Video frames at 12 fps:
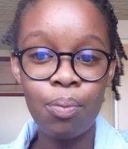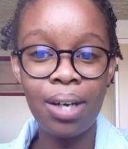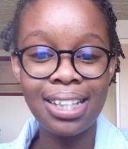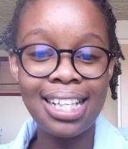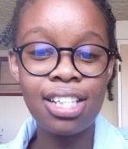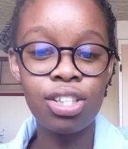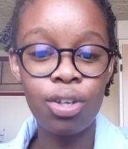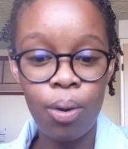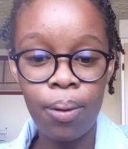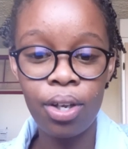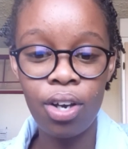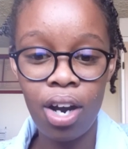what is
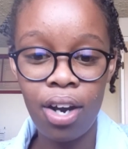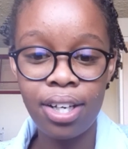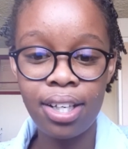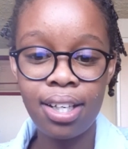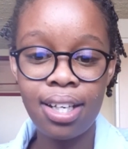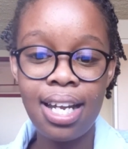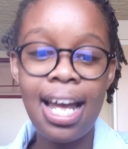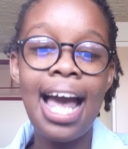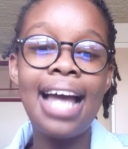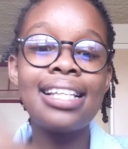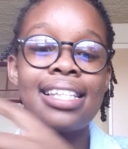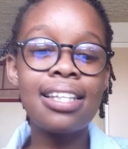going on
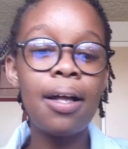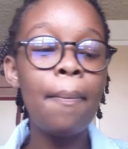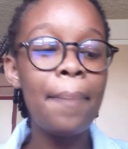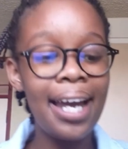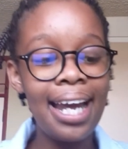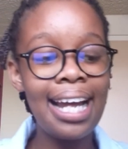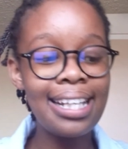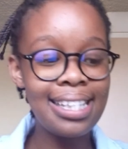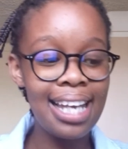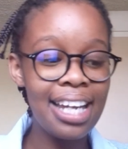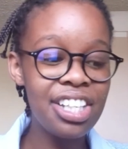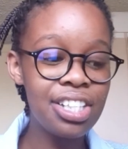and still pay
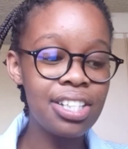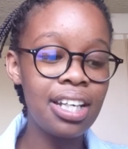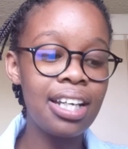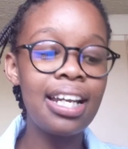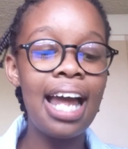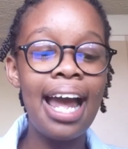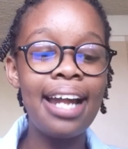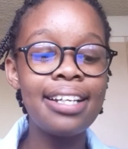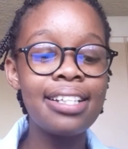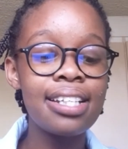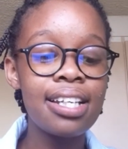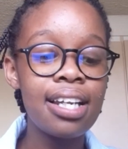attention
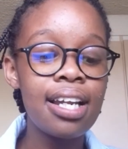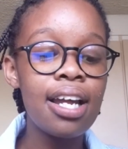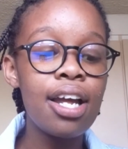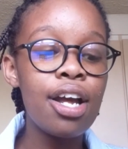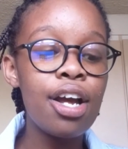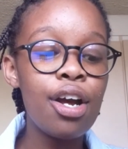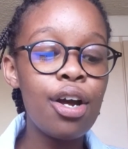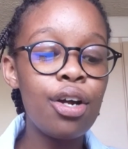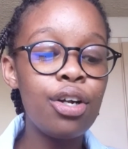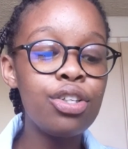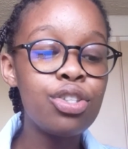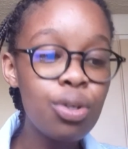and
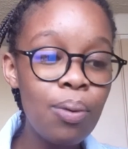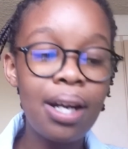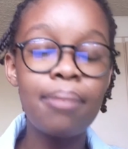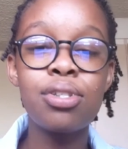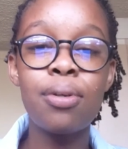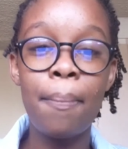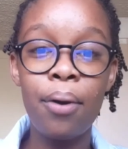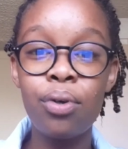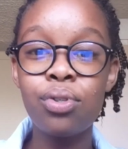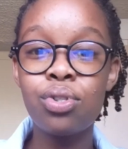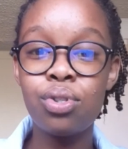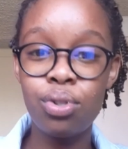do what I'm
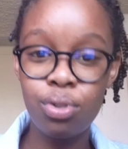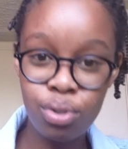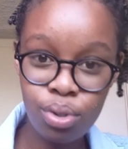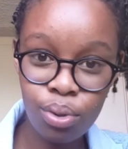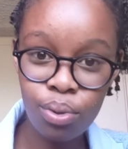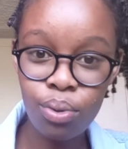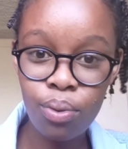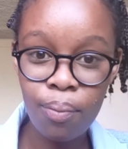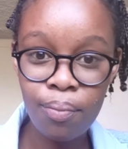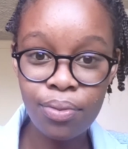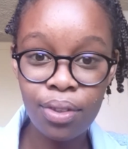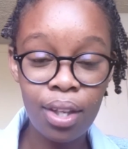supposed to do
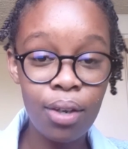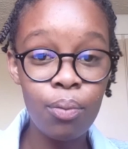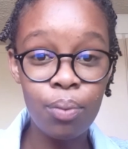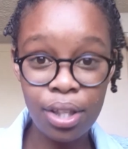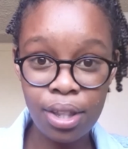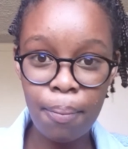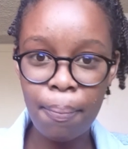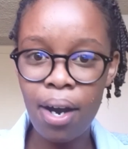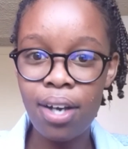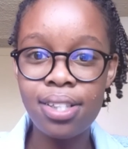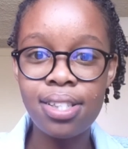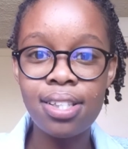with the
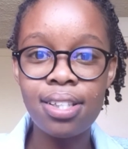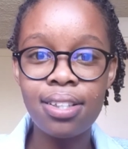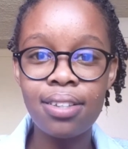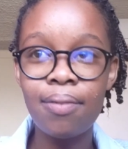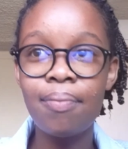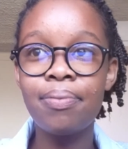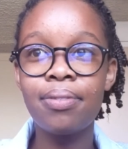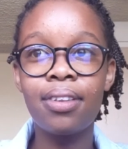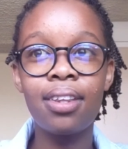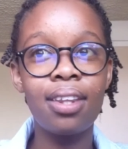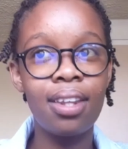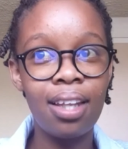parts?
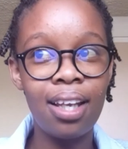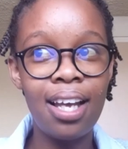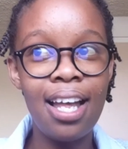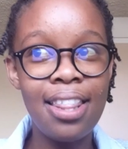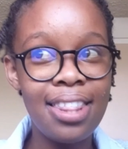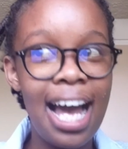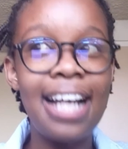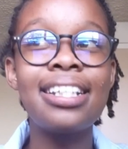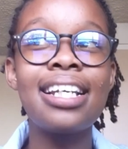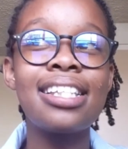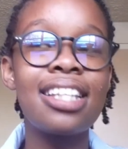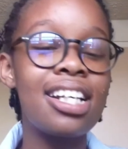And
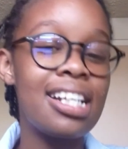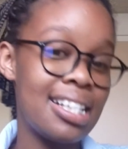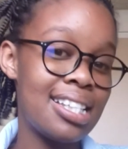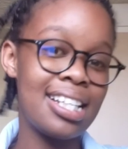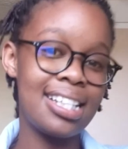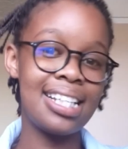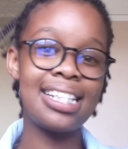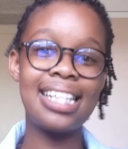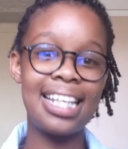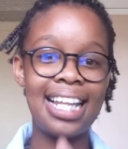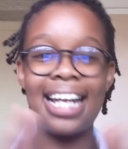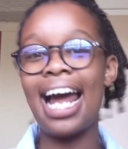that is the
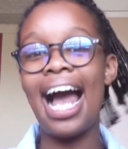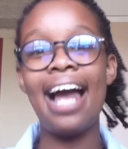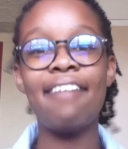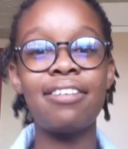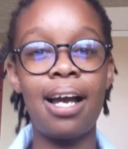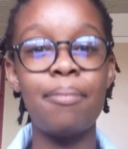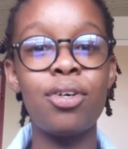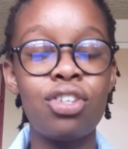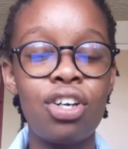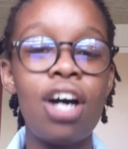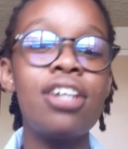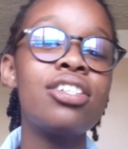uncertainty that I have come
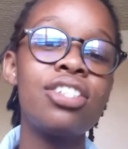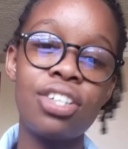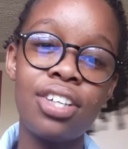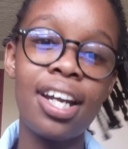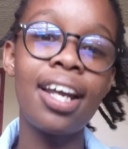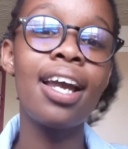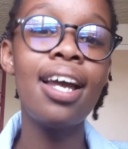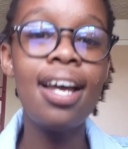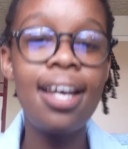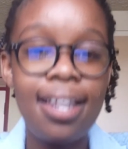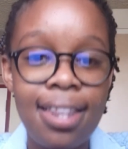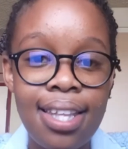across during
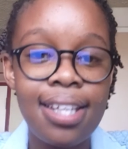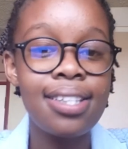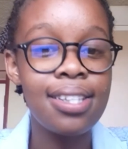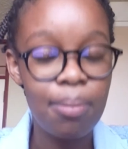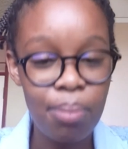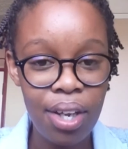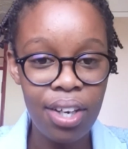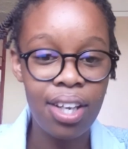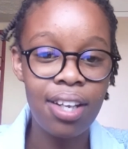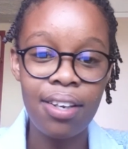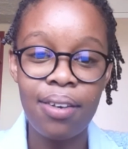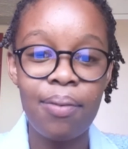this
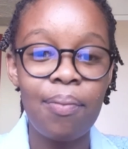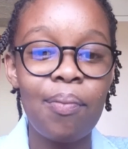period.